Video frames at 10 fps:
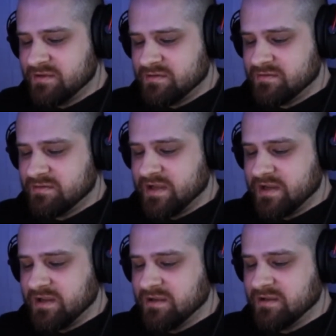Like
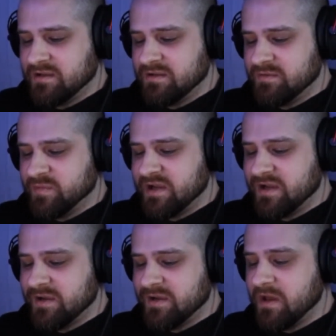when
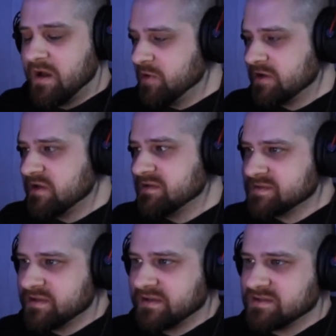I'm not working, so
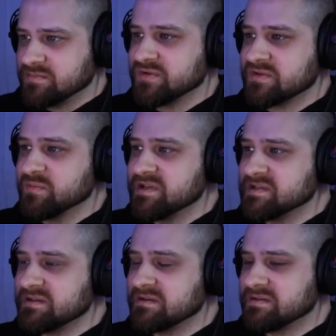like this most
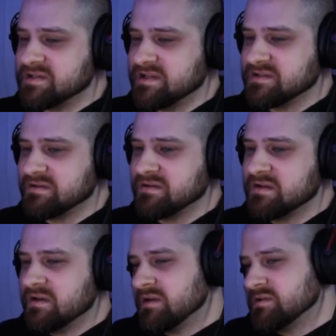recent season
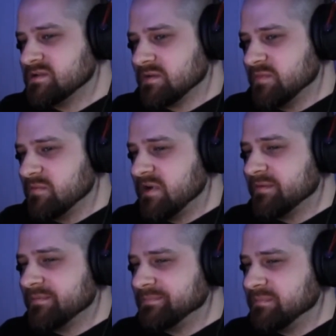took me about
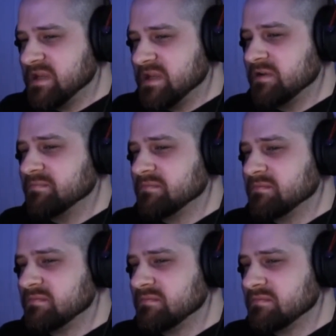maybe
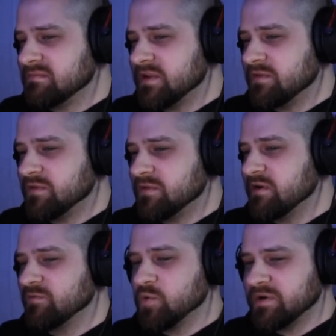3 or
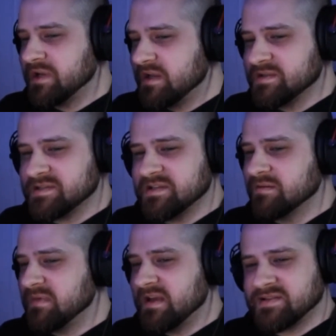4 days to hit
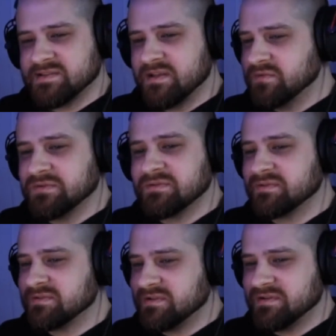max level
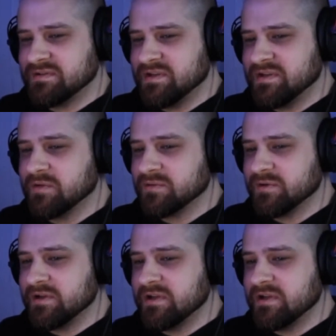on Diablo 3,